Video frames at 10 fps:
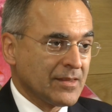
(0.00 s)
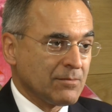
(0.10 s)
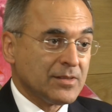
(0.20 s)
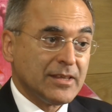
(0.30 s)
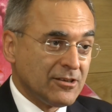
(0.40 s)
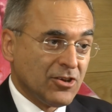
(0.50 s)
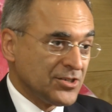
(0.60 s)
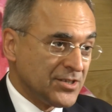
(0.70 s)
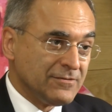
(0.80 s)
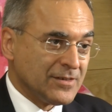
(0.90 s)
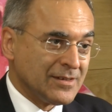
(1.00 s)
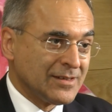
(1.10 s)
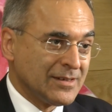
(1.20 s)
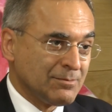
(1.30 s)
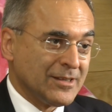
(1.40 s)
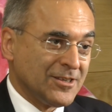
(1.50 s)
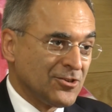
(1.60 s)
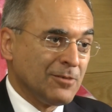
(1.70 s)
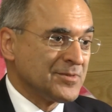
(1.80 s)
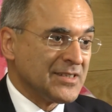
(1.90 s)
But they are not driven by the
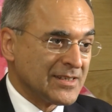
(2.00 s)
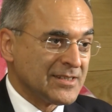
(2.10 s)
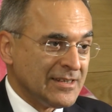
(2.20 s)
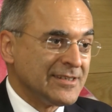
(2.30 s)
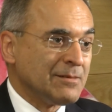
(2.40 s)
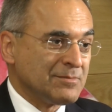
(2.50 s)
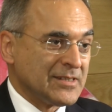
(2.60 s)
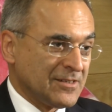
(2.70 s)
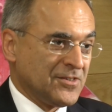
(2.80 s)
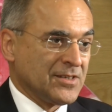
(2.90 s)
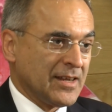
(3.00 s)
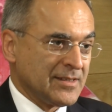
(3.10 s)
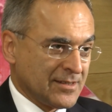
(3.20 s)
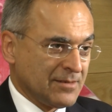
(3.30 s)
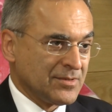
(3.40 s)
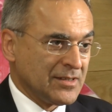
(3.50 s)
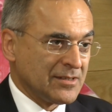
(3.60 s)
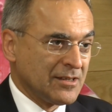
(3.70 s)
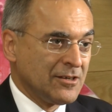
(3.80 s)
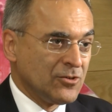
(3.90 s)
top 6 seed companies and fertilizer
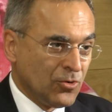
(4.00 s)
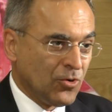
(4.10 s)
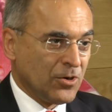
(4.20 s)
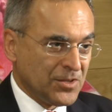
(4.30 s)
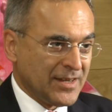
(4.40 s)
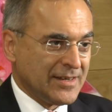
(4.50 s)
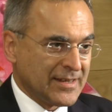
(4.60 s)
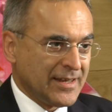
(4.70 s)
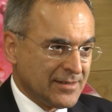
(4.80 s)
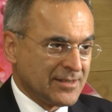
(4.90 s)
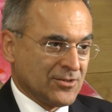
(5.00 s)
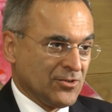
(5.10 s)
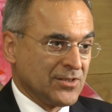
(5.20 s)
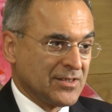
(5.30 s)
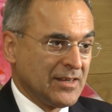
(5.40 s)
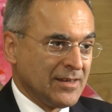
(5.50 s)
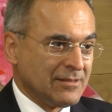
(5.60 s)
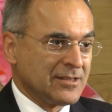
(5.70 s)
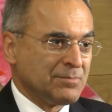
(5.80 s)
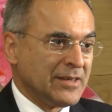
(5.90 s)
companies who hold the entire discourse in
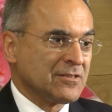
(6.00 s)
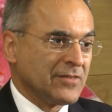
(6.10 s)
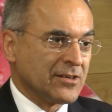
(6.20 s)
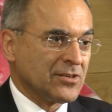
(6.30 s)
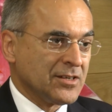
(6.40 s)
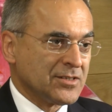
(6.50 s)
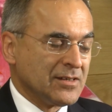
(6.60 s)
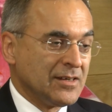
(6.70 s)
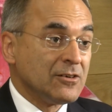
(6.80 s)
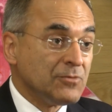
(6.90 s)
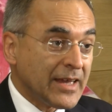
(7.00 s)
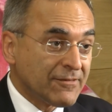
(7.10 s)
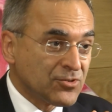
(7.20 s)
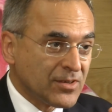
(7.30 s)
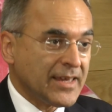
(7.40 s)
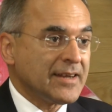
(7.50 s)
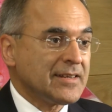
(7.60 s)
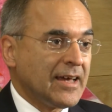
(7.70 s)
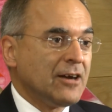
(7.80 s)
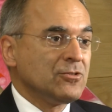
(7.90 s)
the space of agriculture. We have to
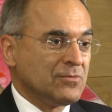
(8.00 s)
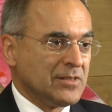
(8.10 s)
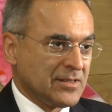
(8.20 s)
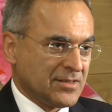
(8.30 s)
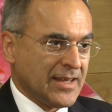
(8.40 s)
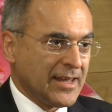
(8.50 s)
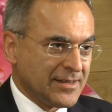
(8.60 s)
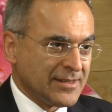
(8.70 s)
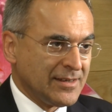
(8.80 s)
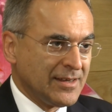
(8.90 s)
get out with this reality.